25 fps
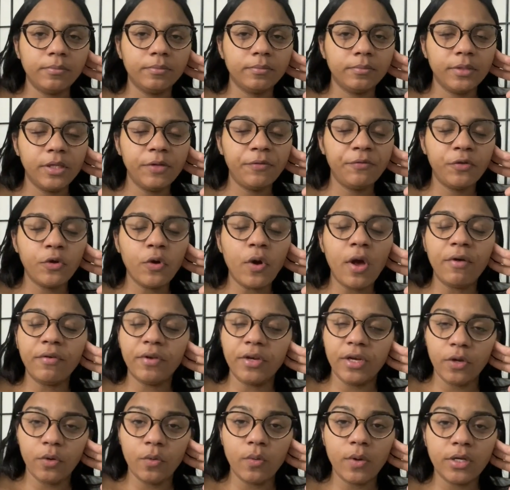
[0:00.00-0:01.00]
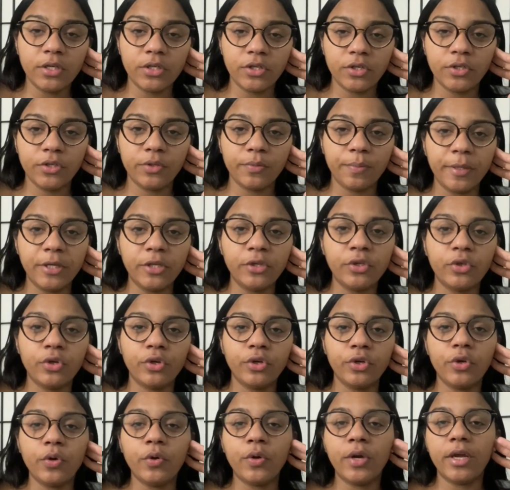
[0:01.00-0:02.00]
if you have any questions, make sure
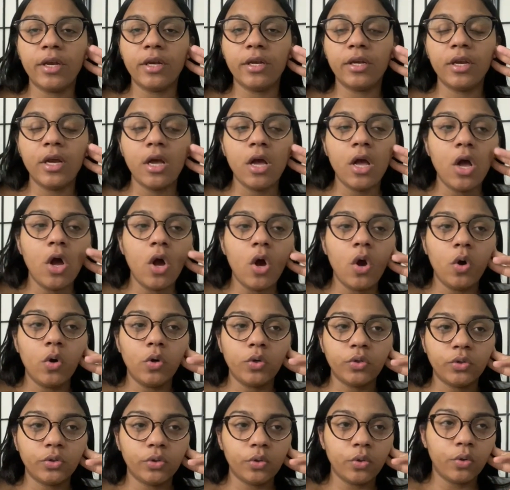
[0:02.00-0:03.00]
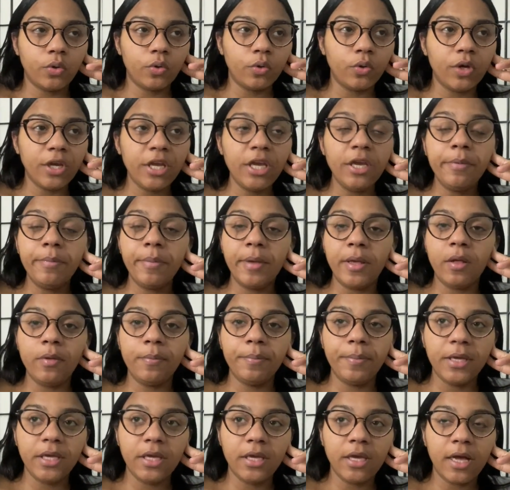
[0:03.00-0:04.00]
you can also email
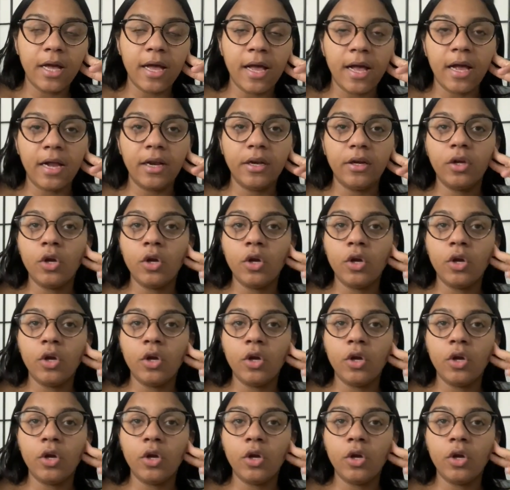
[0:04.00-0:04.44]
me at